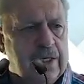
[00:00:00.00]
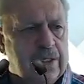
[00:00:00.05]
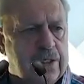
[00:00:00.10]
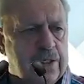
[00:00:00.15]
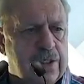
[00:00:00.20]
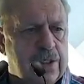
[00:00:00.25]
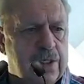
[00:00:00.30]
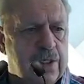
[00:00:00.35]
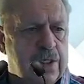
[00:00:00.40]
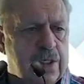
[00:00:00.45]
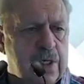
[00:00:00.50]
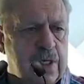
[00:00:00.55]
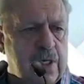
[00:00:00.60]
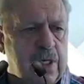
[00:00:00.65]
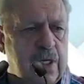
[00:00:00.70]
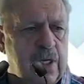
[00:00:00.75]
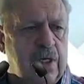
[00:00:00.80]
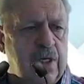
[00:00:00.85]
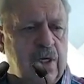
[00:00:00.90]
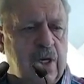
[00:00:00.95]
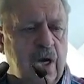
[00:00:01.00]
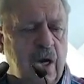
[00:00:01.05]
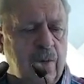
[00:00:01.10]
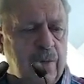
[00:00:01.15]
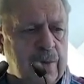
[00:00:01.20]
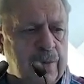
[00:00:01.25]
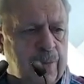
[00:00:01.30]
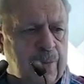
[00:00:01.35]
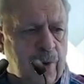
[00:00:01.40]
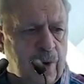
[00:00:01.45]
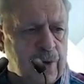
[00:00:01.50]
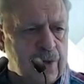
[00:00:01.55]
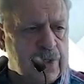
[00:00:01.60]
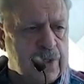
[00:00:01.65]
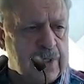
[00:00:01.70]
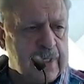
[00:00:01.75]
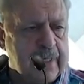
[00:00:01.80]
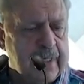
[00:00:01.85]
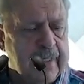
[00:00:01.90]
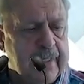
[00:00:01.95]
this is an endowment
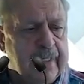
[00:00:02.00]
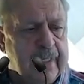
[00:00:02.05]
policy.